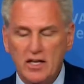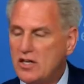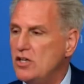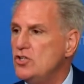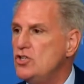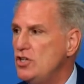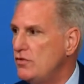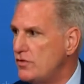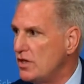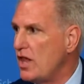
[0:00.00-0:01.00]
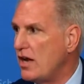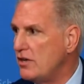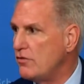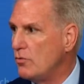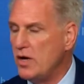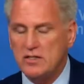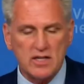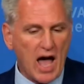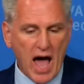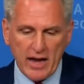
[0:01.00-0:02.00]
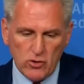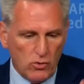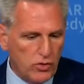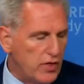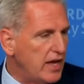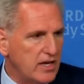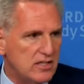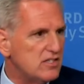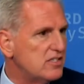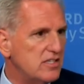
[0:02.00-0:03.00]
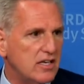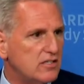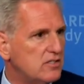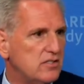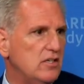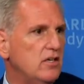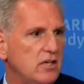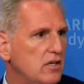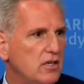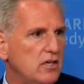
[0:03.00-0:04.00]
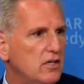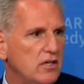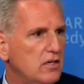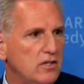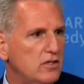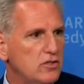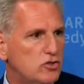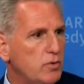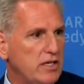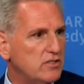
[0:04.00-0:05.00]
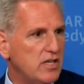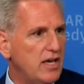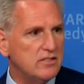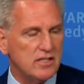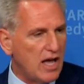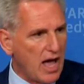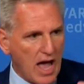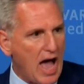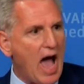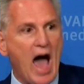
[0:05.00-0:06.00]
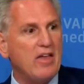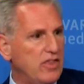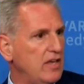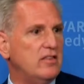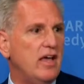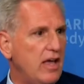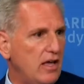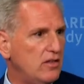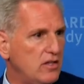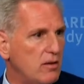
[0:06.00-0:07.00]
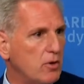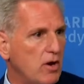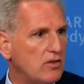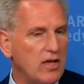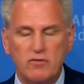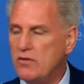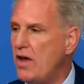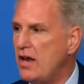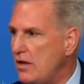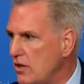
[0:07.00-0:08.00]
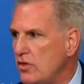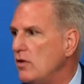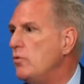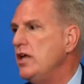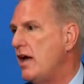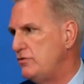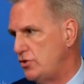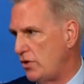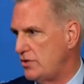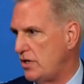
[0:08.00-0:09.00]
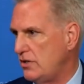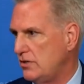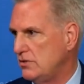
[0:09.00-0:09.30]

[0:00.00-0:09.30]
It can shift a lot of different ways. I don't think it's six swing states. I think the Democrats have Nevada, and I think we have Georgia.